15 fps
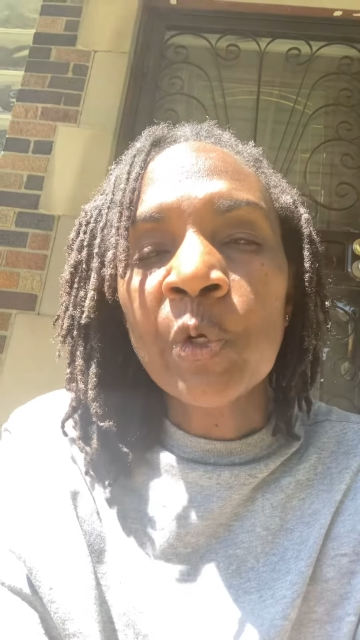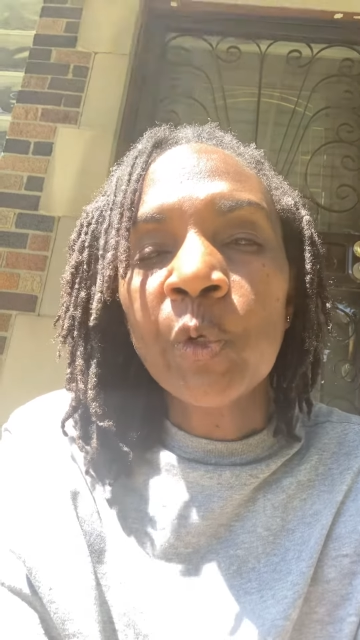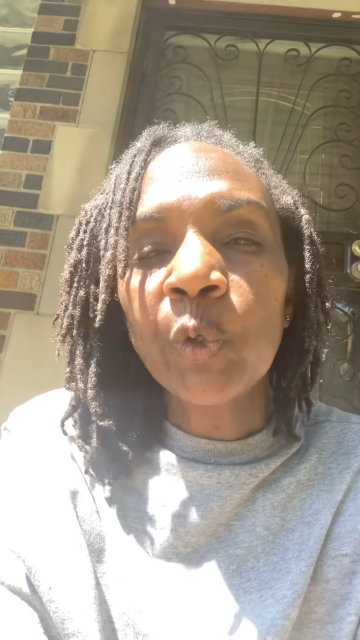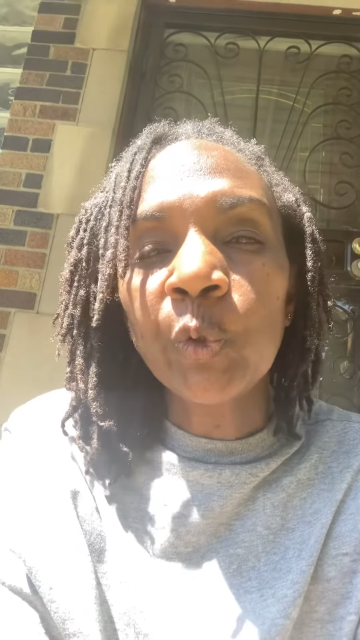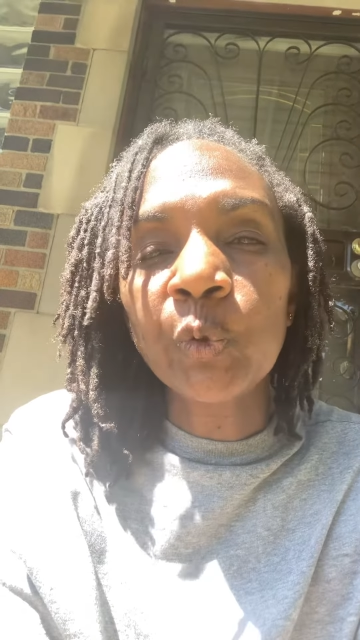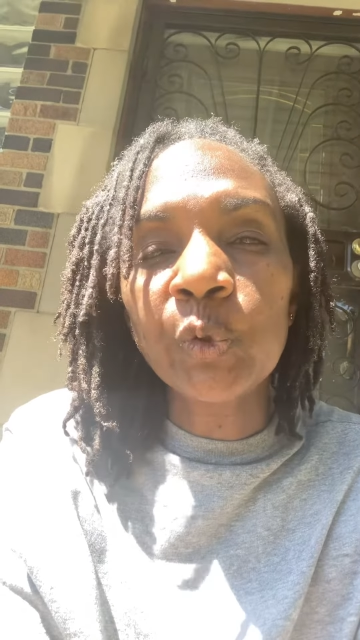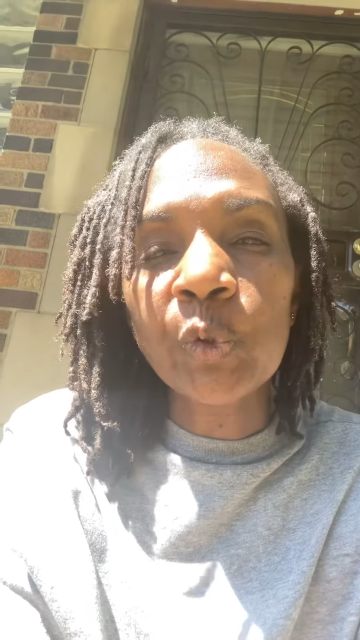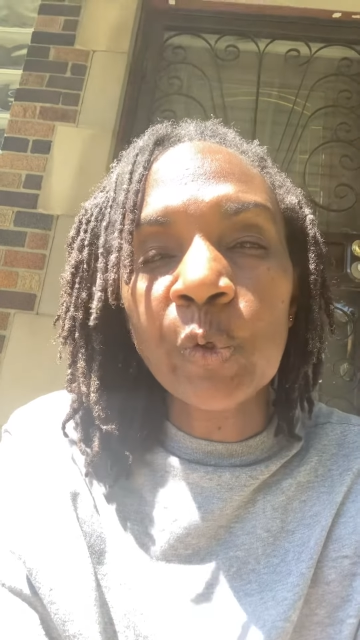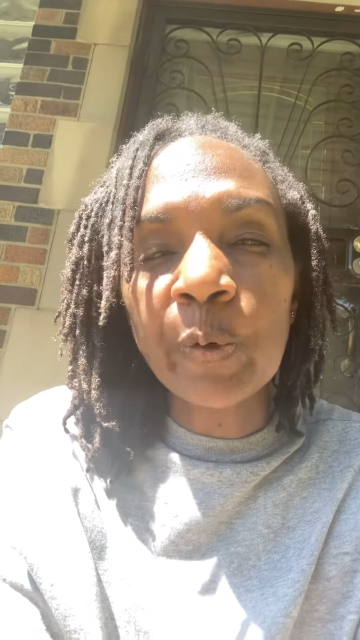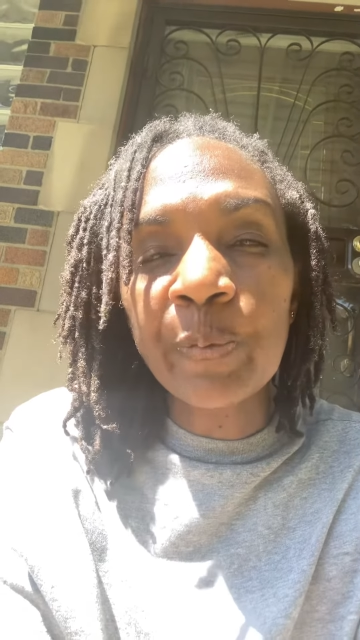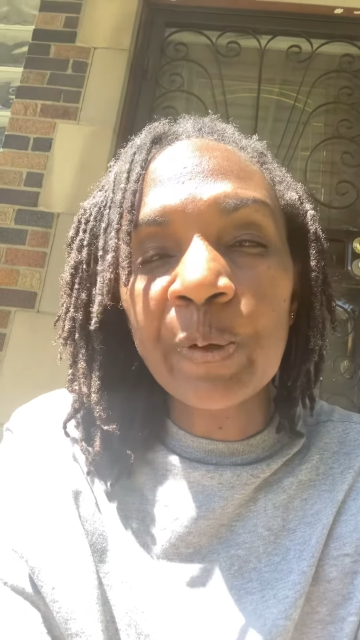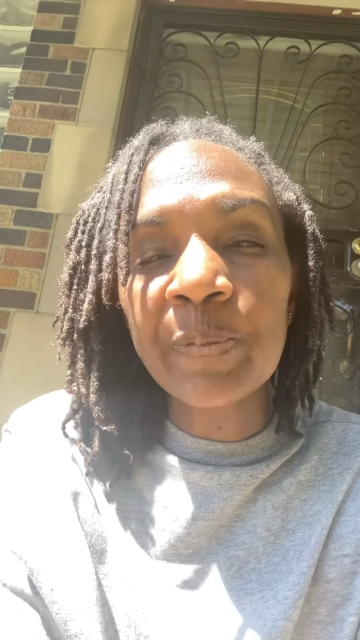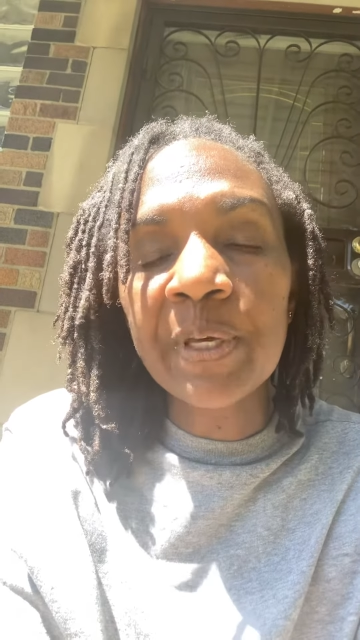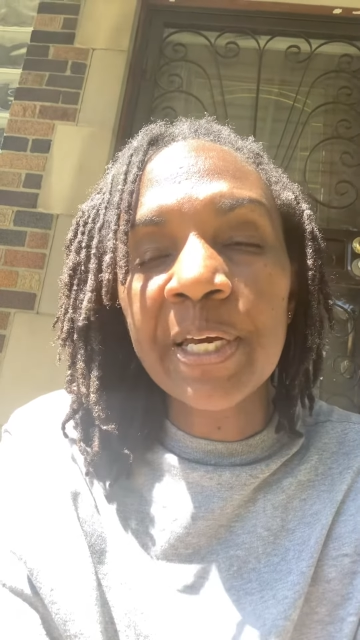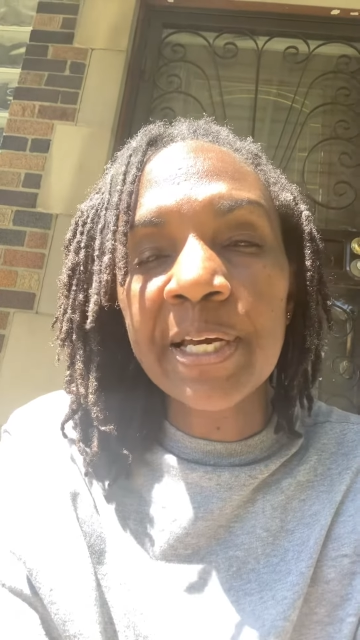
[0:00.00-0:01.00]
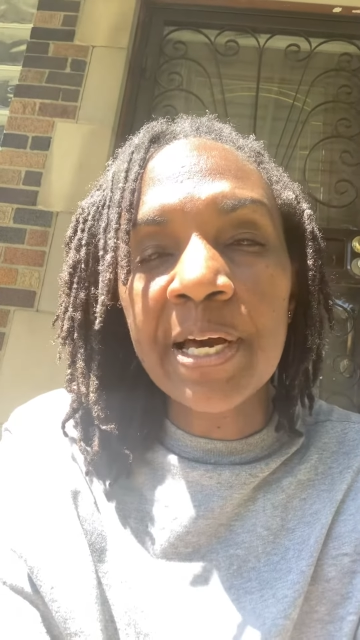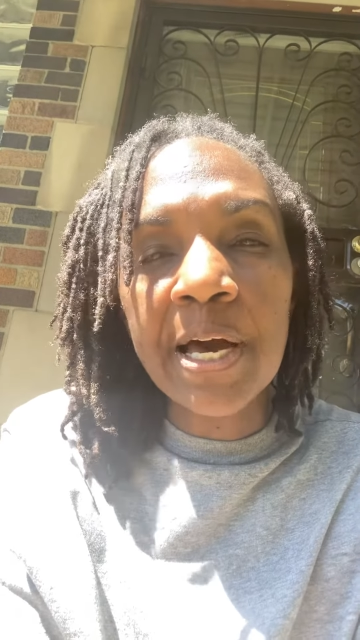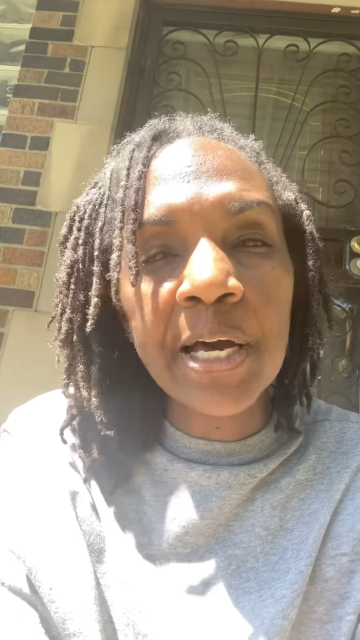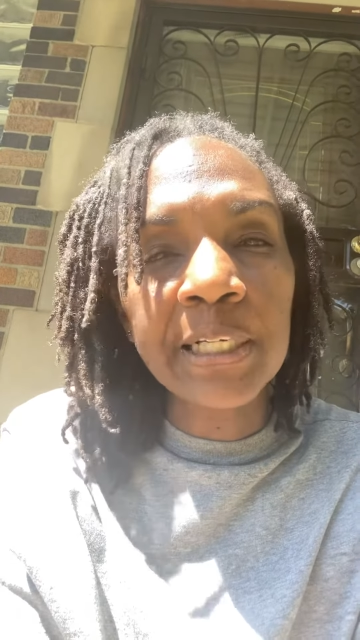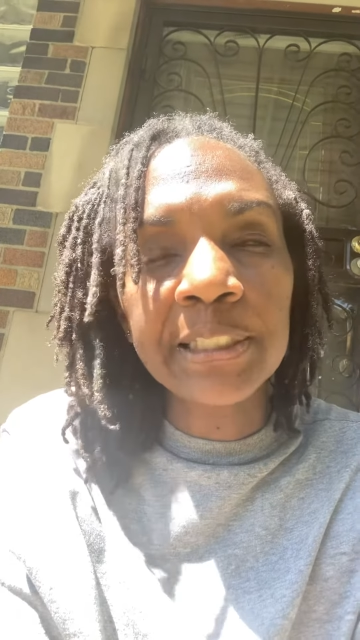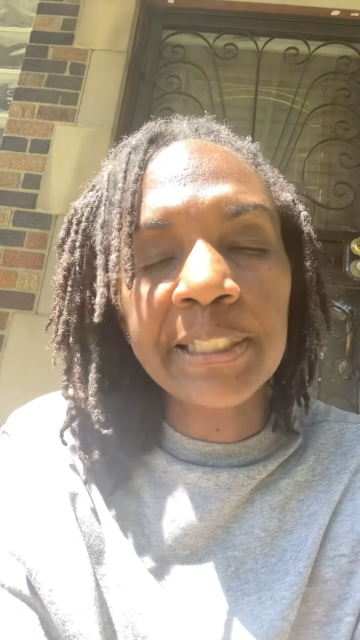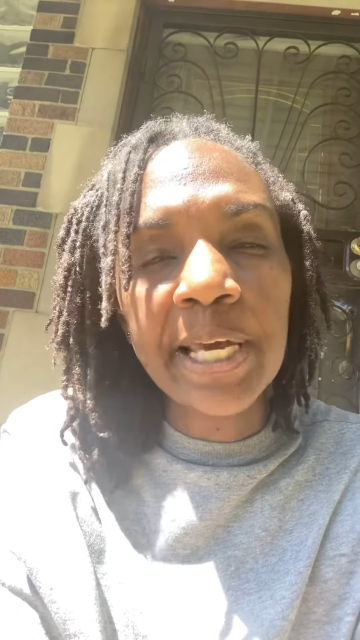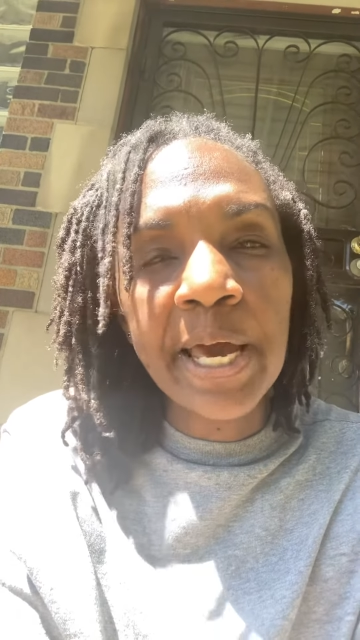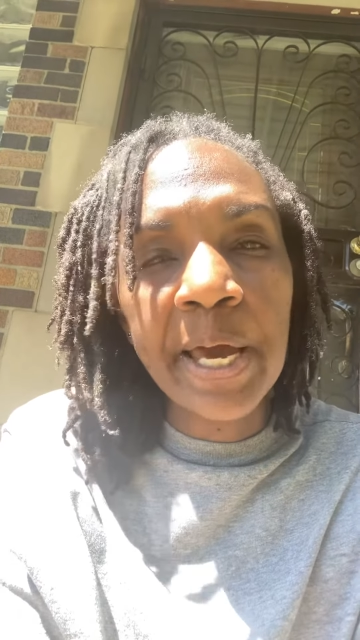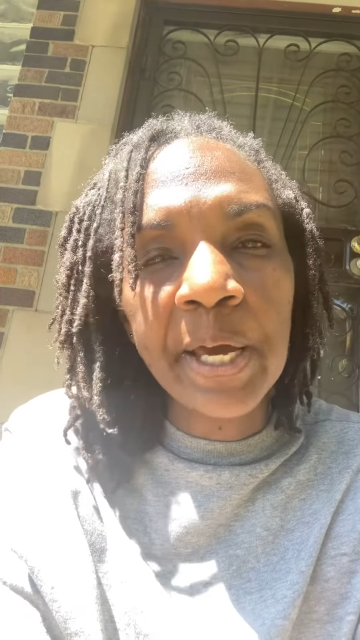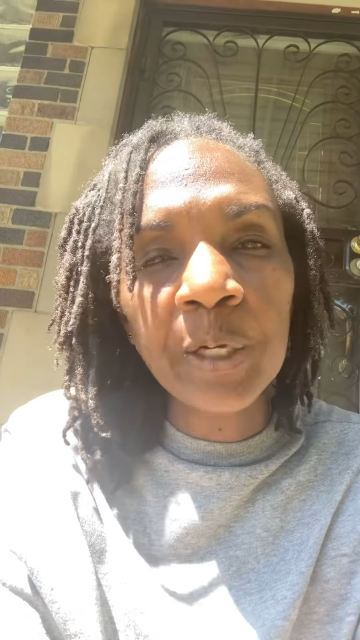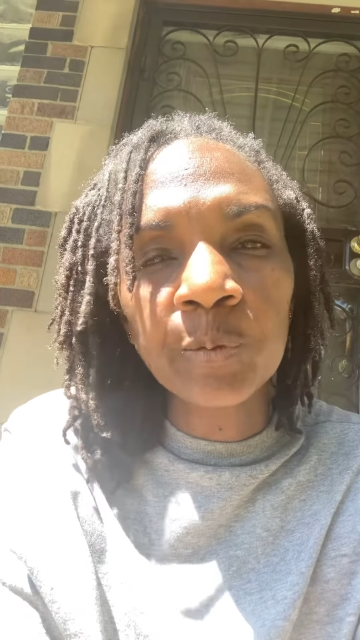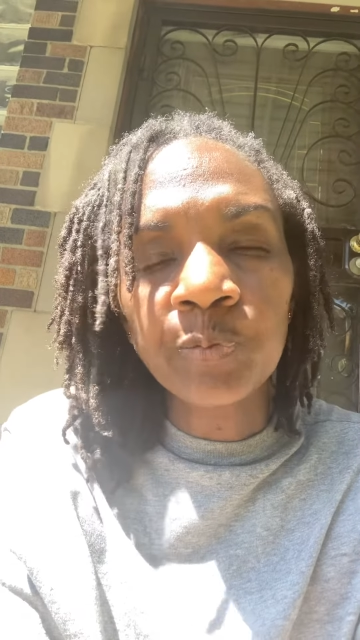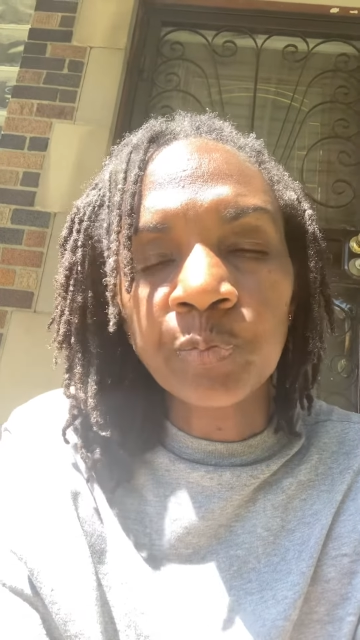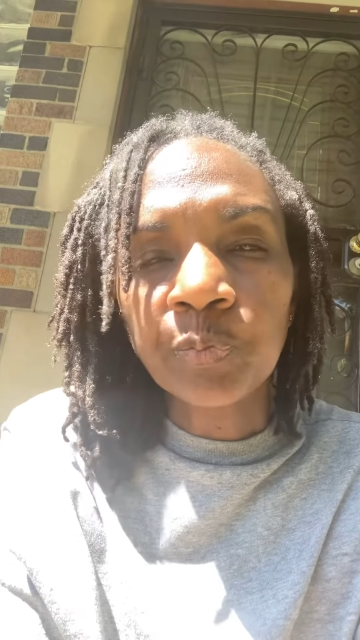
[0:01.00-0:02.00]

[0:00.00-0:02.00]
who's going to put me in contact